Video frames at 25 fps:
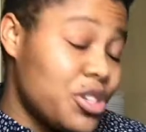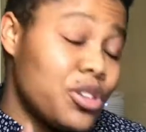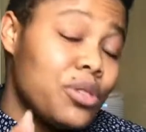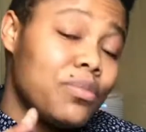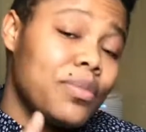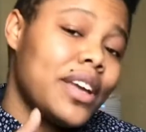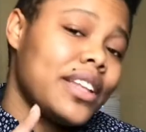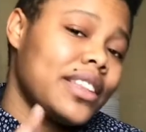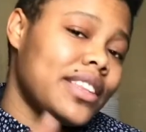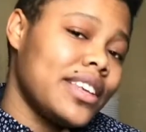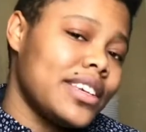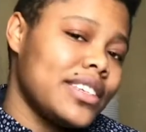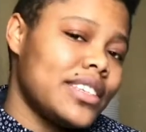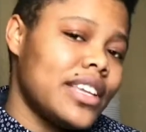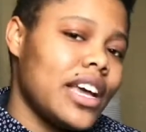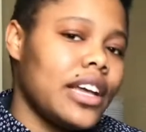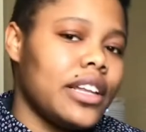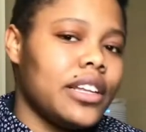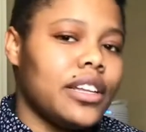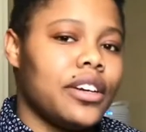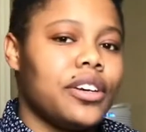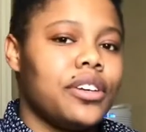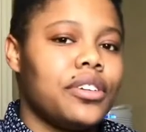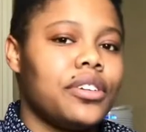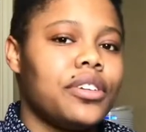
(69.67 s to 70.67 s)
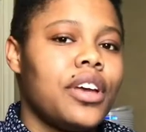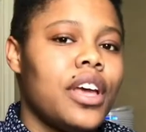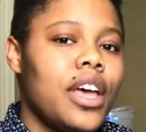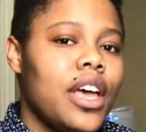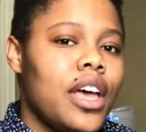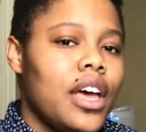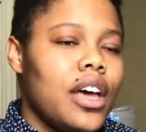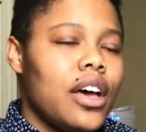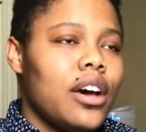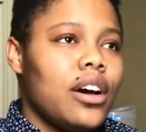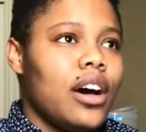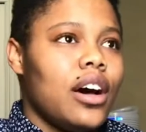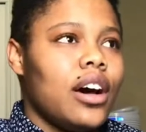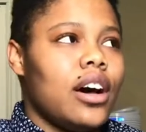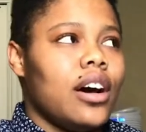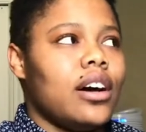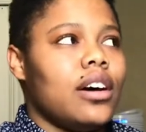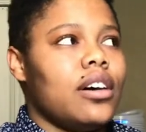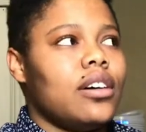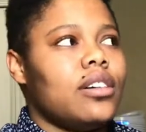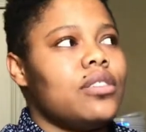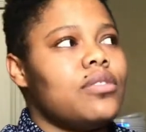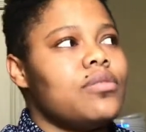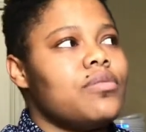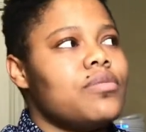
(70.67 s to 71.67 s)
Two main things that I learned
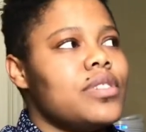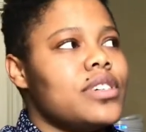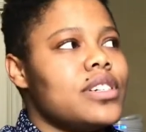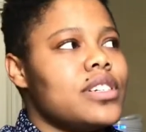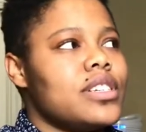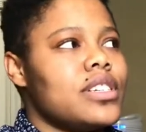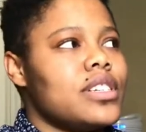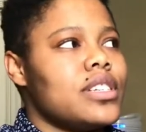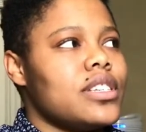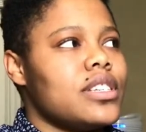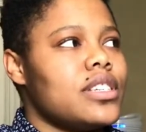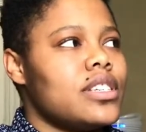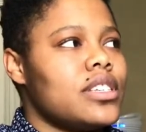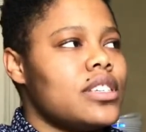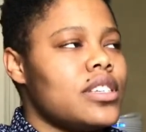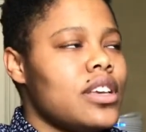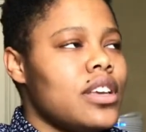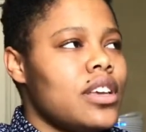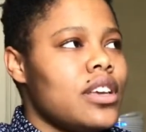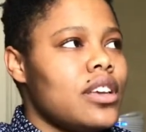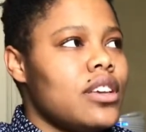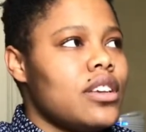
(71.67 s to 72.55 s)
was,